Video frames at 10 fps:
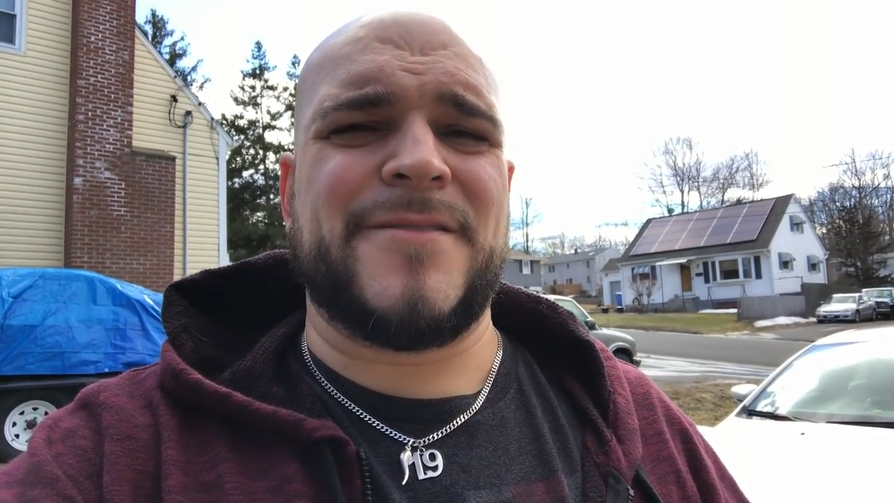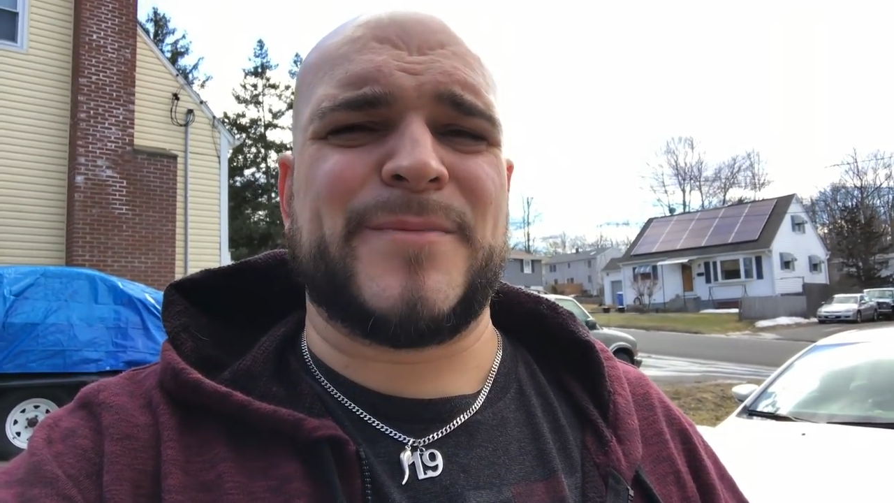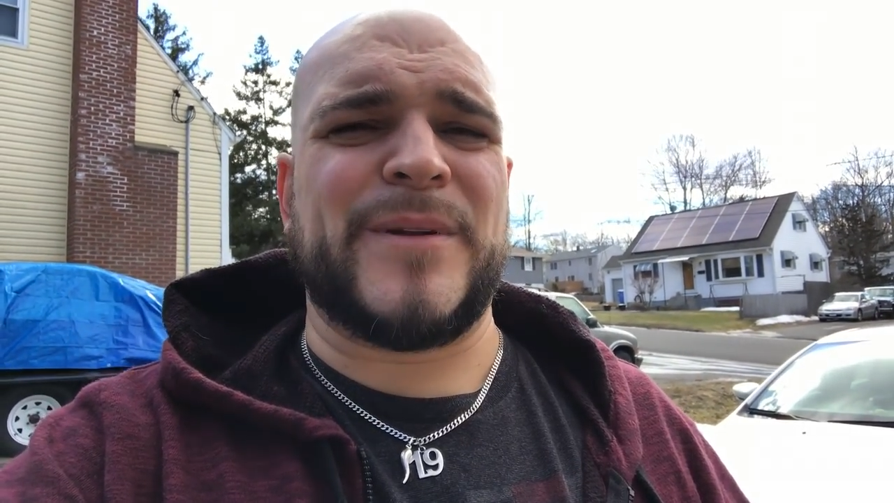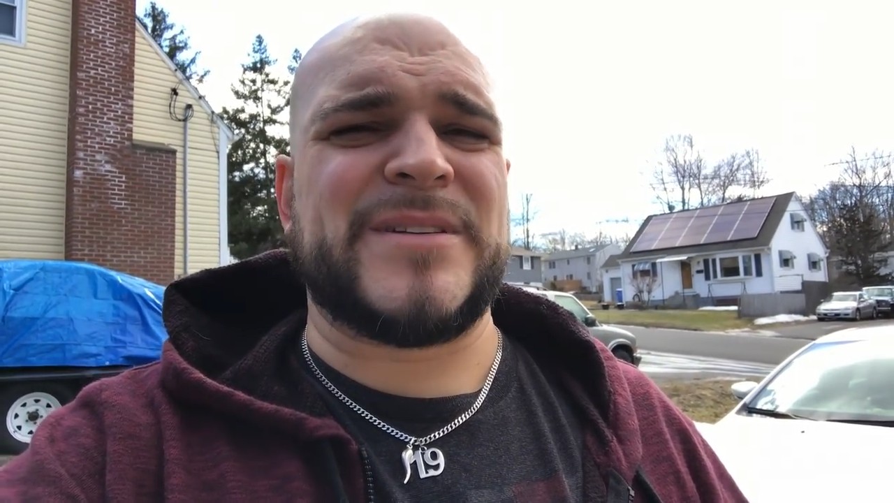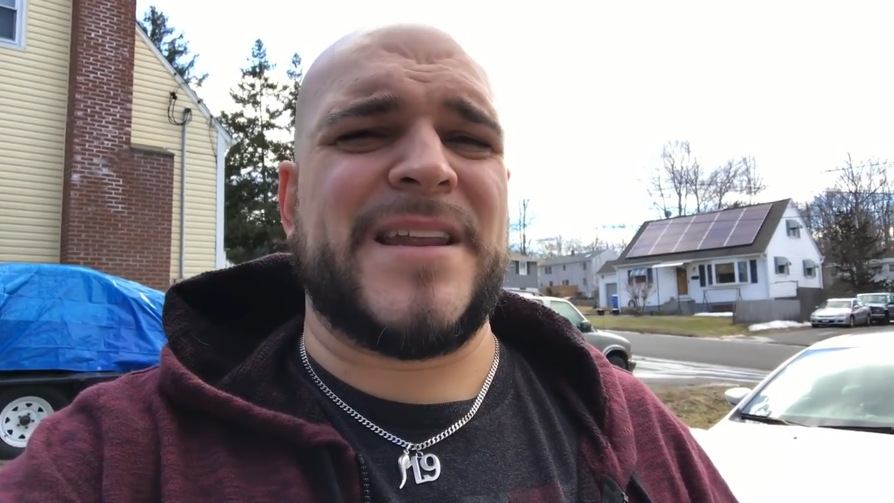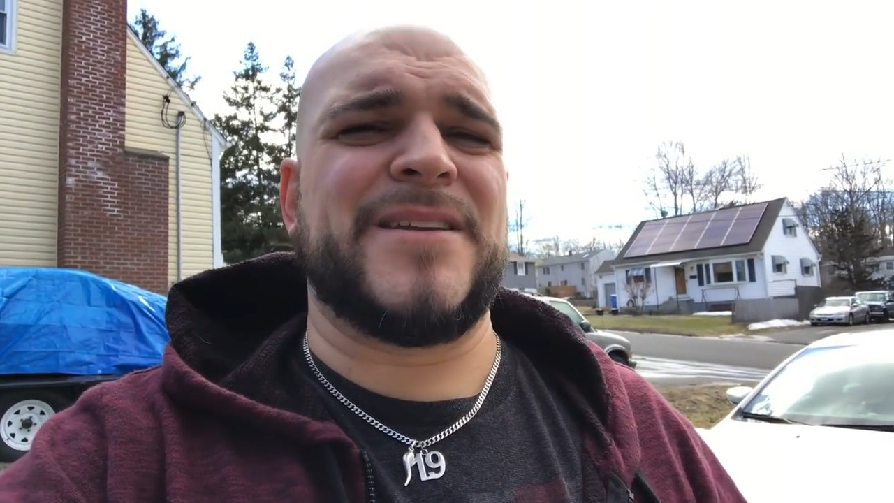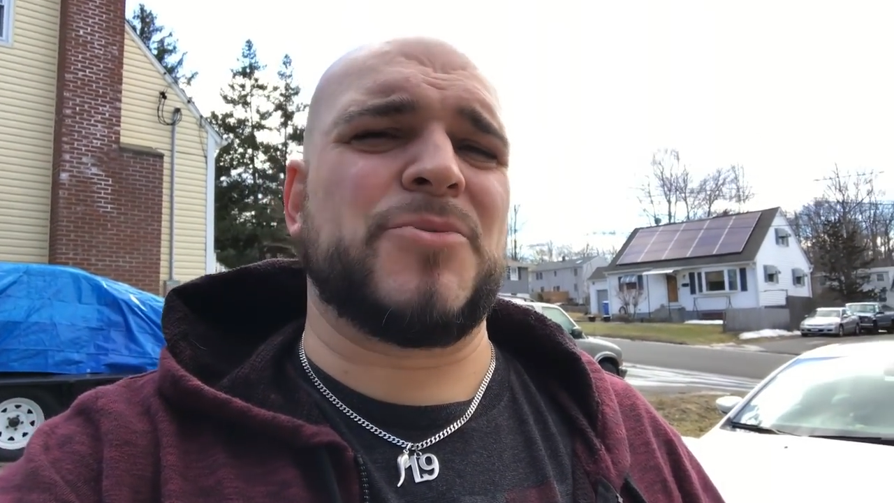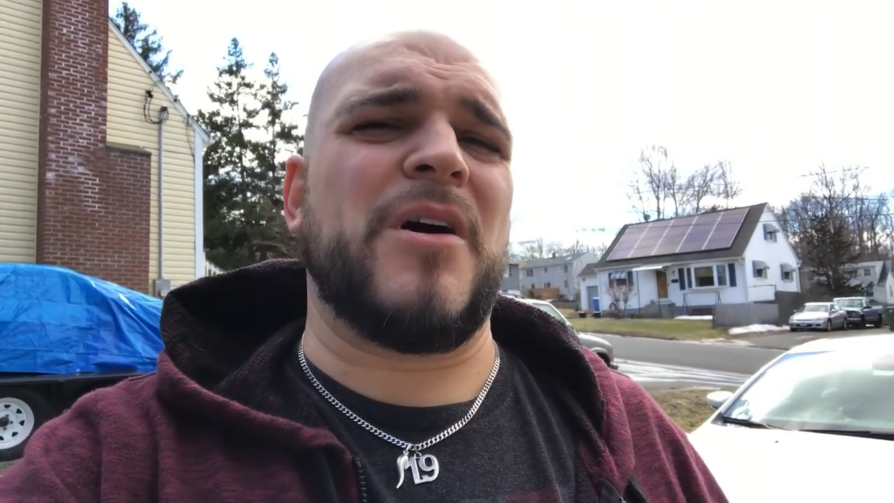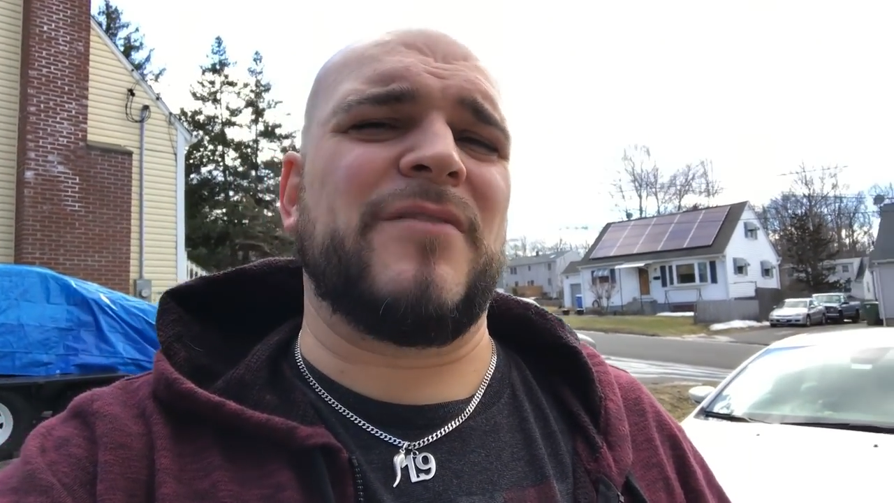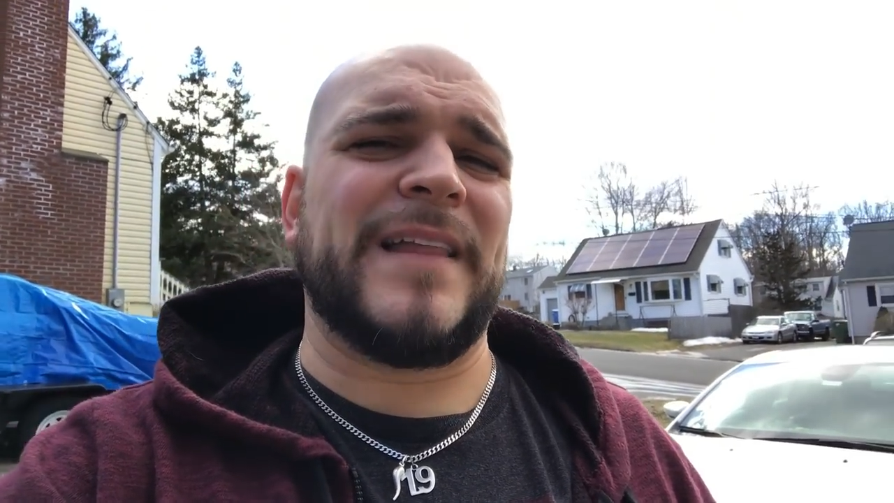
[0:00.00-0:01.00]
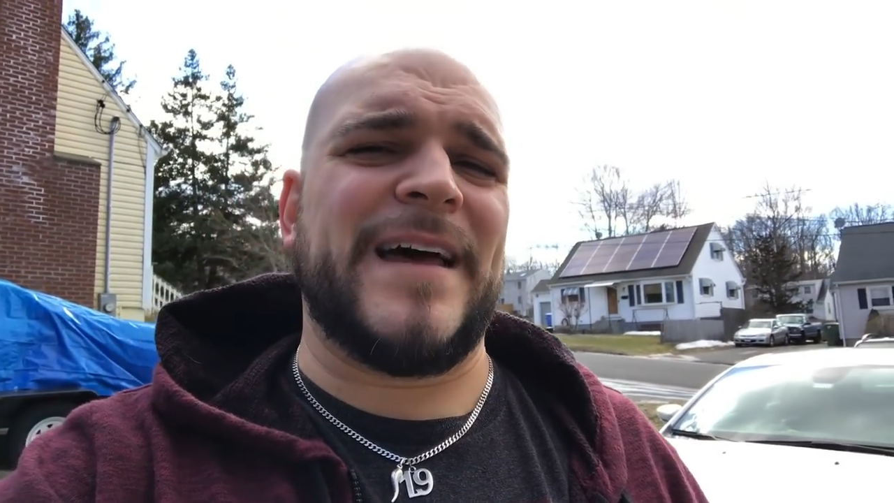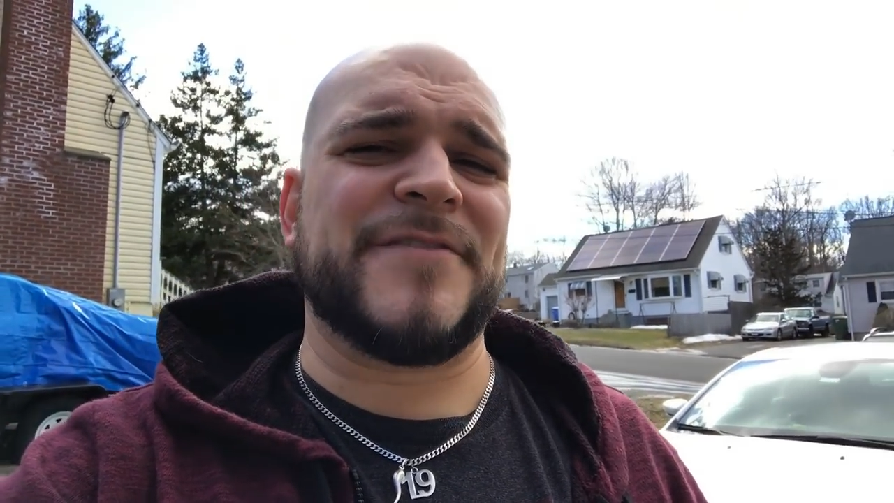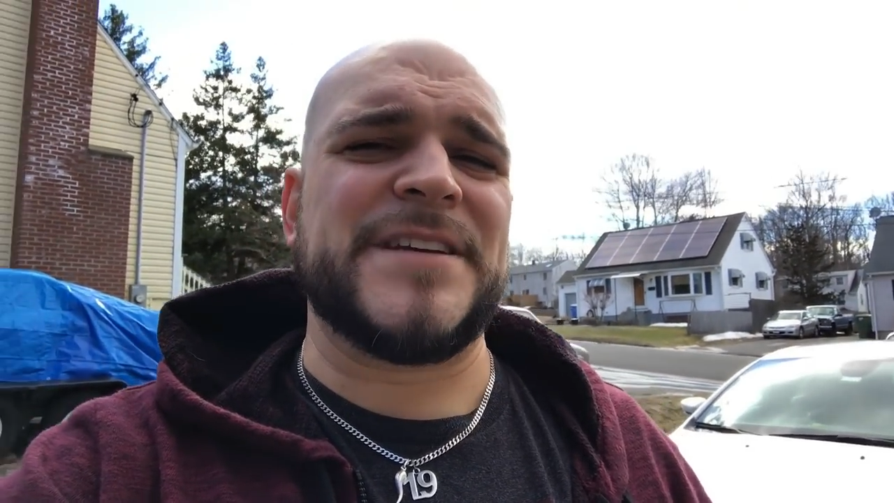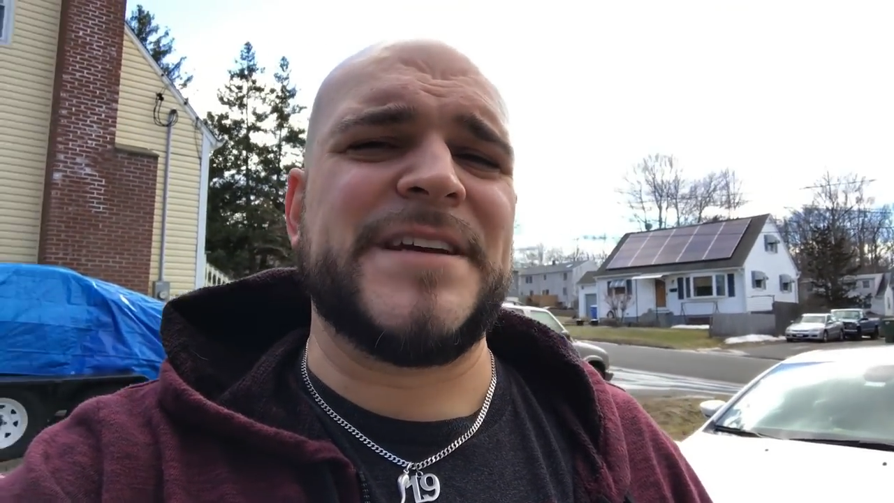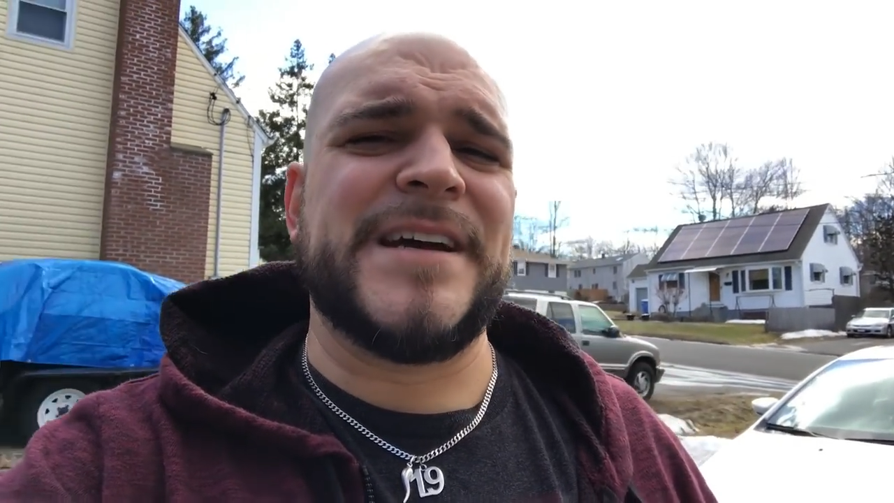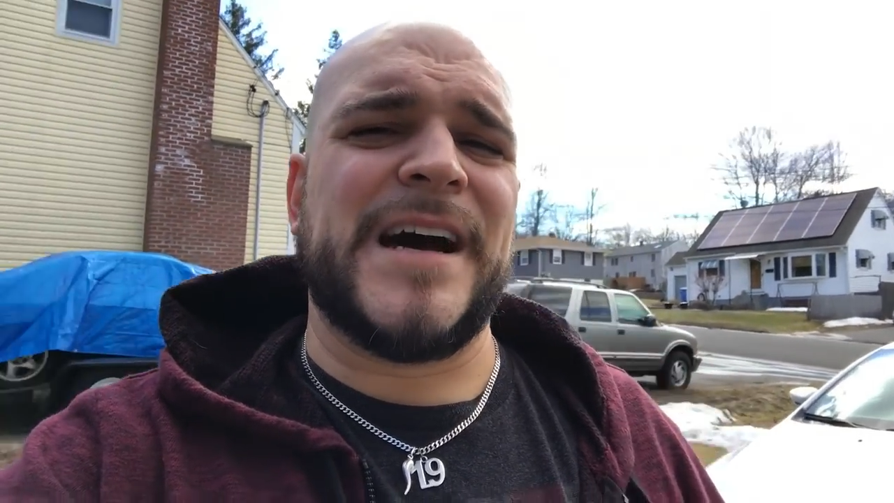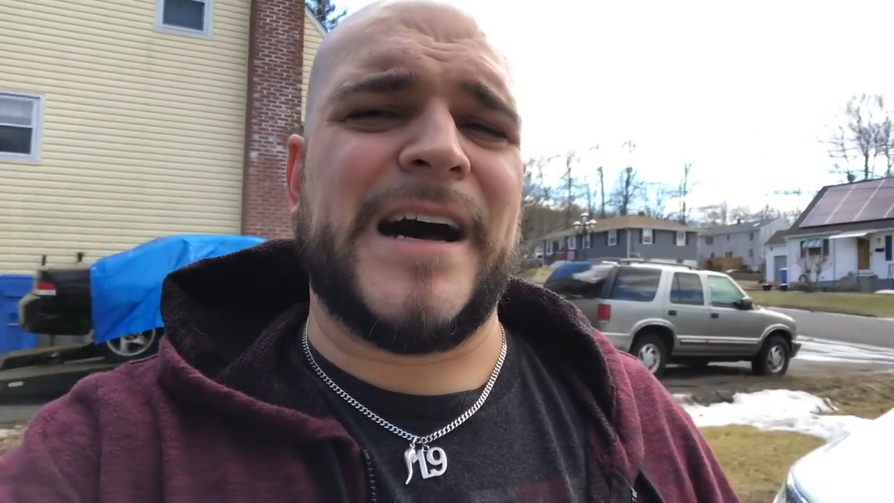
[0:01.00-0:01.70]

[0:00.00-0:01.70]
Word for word: there was about 10 to 12 left.